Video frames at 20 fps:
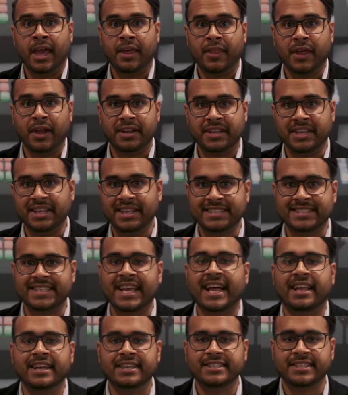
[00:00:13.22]
Hey there, Delix
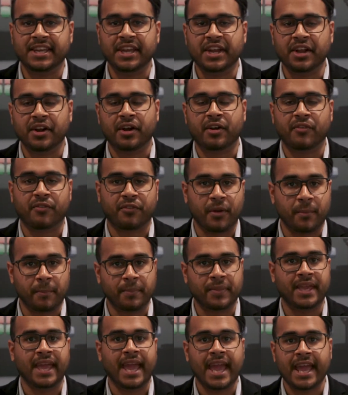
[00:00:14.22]
Alex here
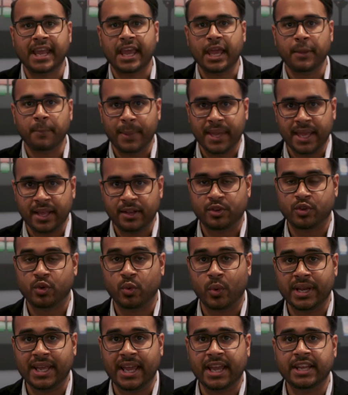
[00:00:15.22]
from the NAB
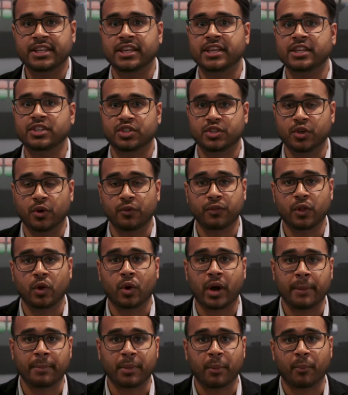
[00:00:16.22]
2018 show
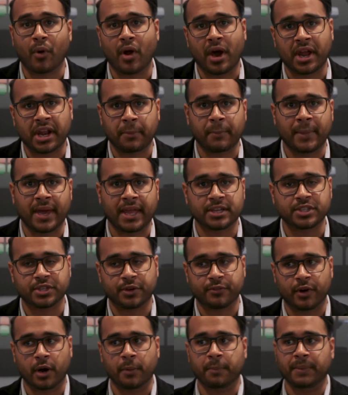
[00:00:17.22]
floor. I'm the product manager
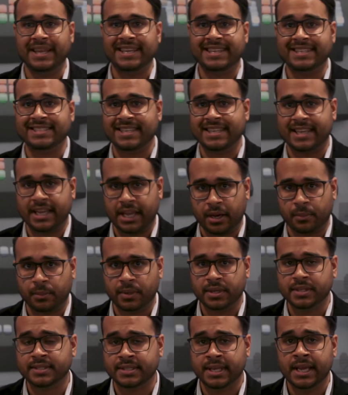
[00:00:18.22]
of our PTZ
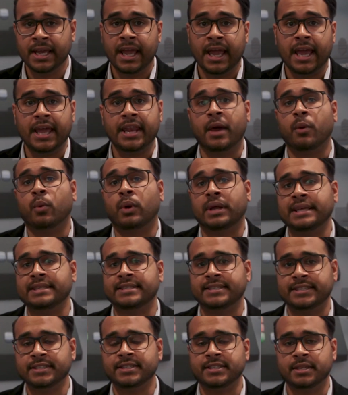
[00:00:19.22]
cameras and networking
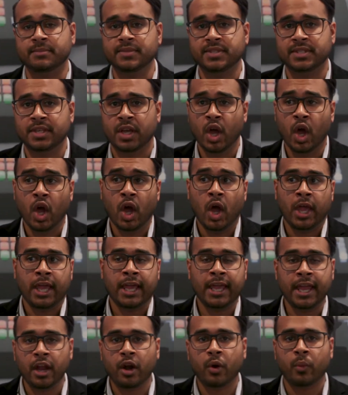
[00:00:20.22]
systems.
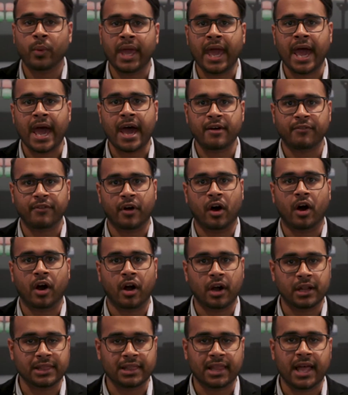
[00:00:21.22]
Here we have
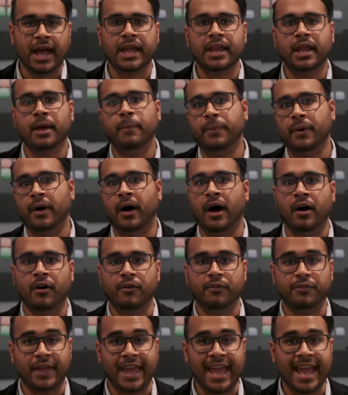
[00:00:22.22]
our lineup
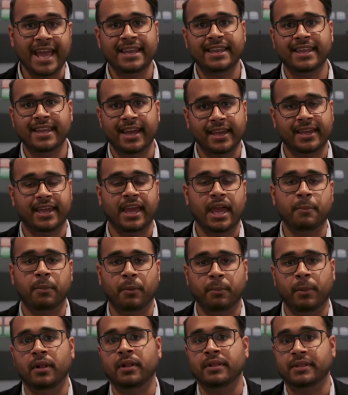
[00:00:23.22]
of NDI
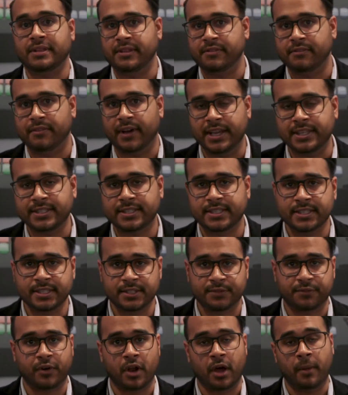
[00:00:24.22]
capable
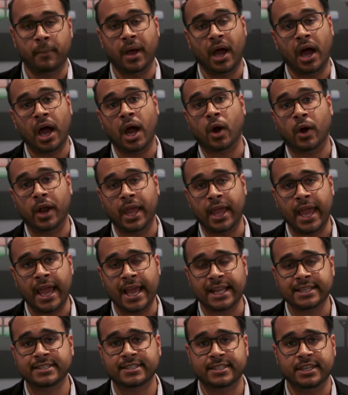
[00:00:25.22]
devices from our
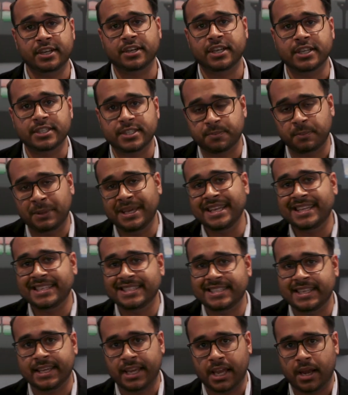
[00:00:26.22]
N series
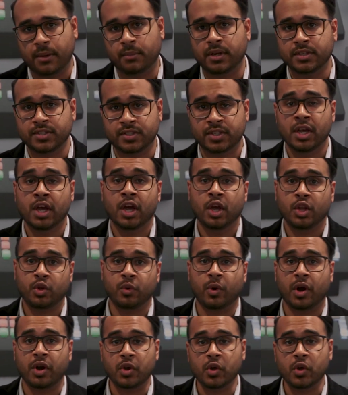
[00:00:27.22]
PTZ cameras to our